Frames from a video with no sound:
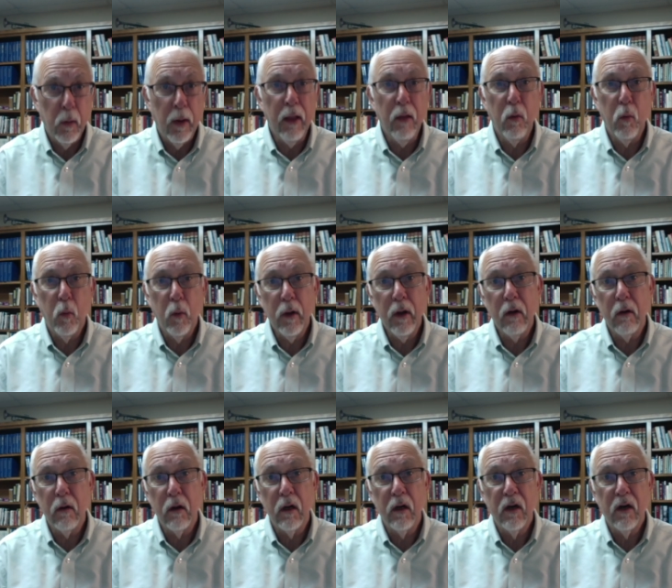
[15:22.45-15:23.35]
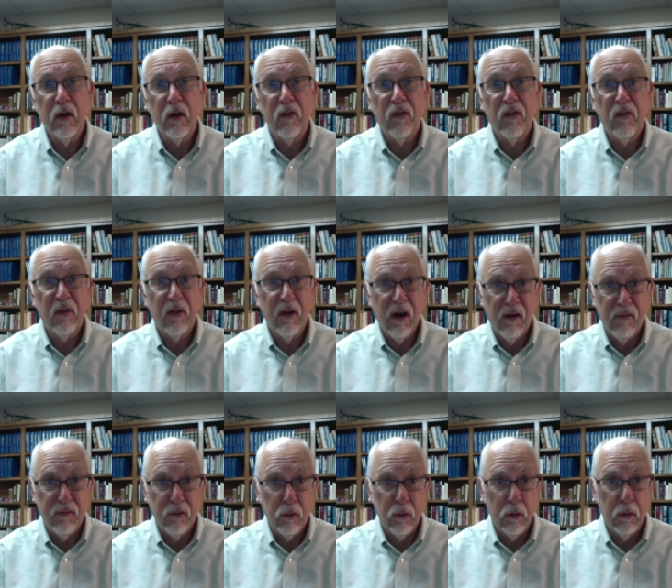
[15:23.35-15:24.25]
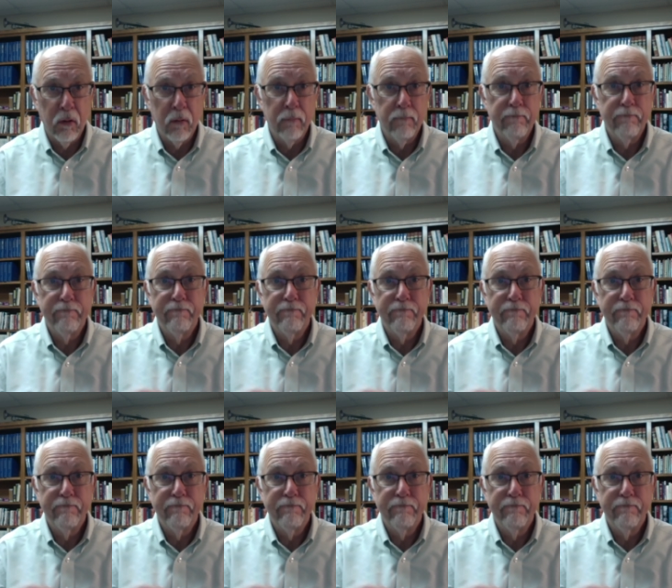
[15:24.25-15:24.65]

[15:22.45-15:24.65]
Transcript: Well, we are going to discover